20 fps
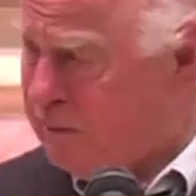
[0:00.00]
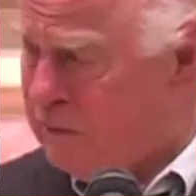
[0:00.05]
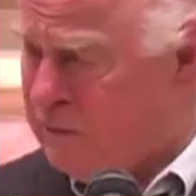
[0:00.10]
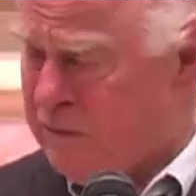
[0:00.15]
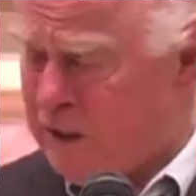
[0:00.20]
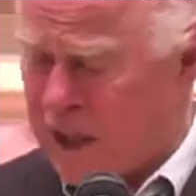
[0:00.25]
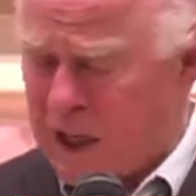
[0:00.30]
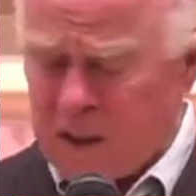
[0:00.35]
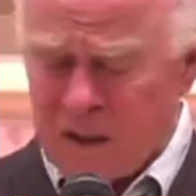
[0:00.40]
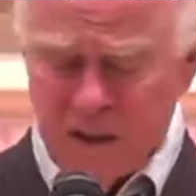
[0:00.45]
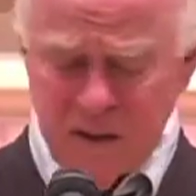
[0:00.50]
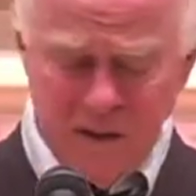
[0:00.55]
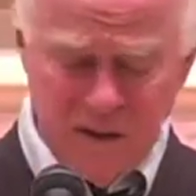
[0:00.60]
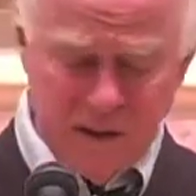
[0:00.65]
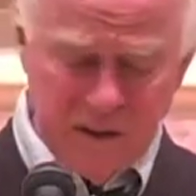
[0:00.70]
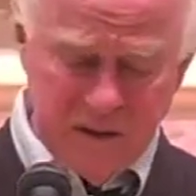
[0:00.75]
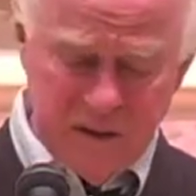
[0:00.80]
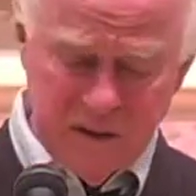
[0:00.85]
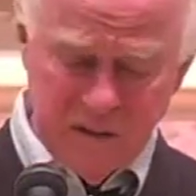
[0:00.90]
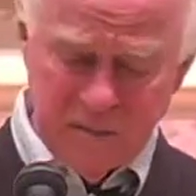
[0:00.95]

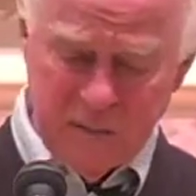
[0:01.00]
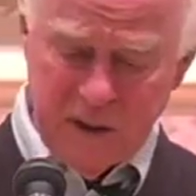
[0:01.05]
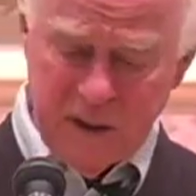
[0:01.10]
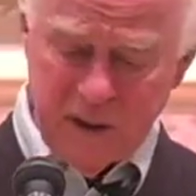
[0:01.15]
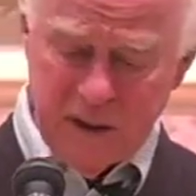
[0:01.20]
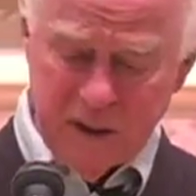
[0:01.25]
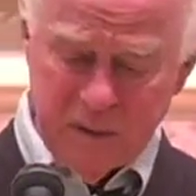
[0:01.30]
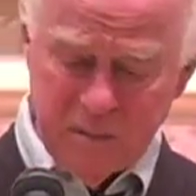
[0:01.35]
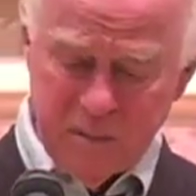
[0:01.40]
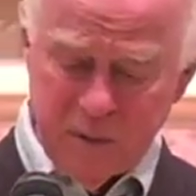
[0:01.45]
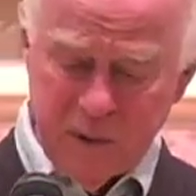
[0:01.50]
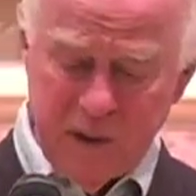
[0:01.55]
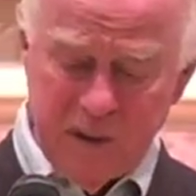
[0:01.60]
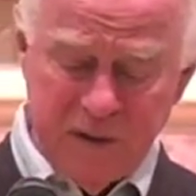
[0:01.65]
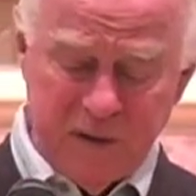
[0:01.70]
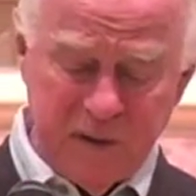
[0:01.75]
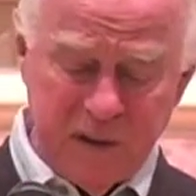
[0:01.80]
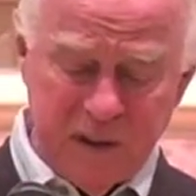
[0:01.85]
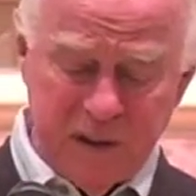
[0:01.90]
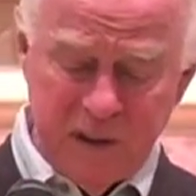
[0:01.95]
challenges of being a
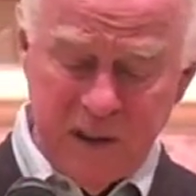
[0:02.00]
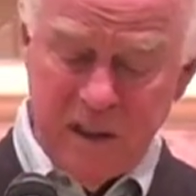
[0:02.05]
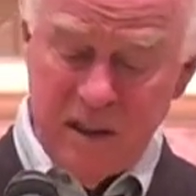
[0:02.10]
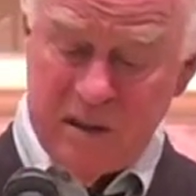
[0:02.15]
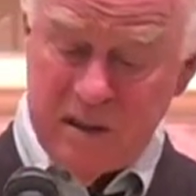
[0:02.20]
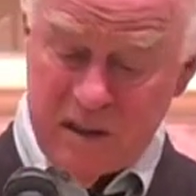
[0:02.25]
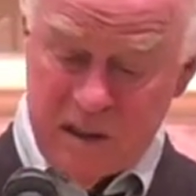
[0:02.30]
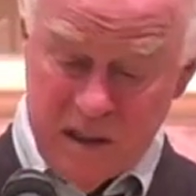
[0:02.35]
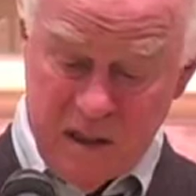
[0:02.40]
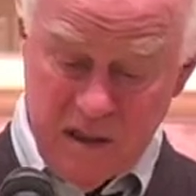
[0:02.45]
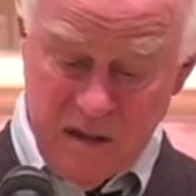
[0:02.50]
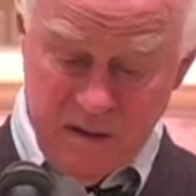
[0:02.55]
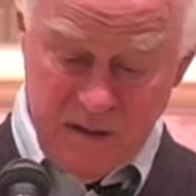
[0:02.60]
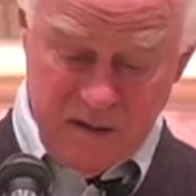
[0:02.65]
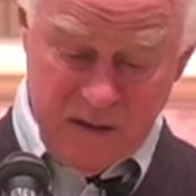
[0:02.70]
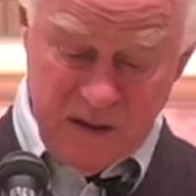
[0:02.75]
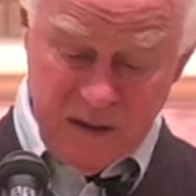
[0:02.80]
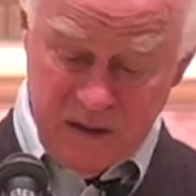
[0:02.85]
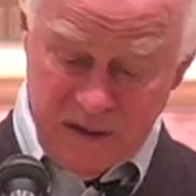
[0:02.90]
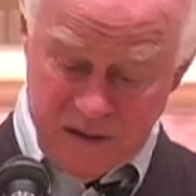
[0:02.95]
priest in these years
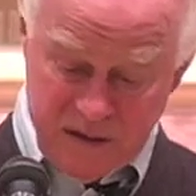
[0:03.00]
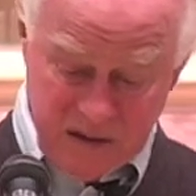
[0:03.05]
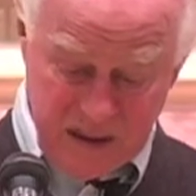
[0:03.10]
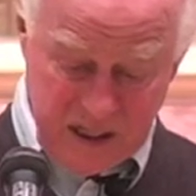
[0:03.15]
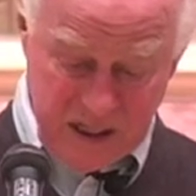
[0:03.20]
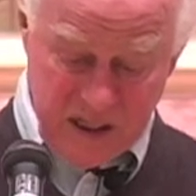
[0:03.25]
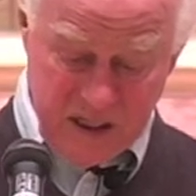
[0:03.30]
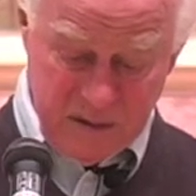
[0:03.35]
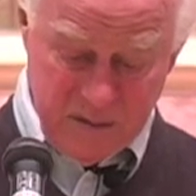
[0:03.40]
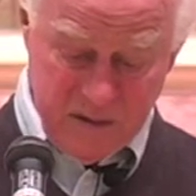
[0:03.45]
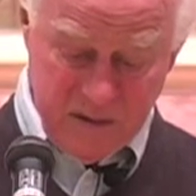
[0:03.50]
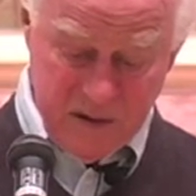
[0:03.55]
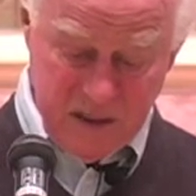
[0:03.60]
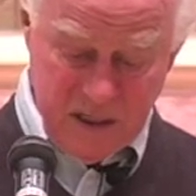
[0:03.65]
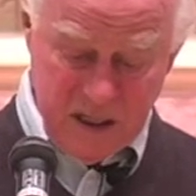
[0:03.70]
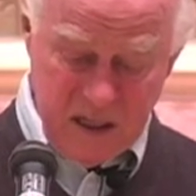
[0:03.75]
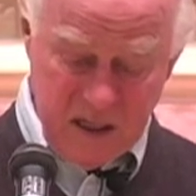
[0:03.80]
and these times.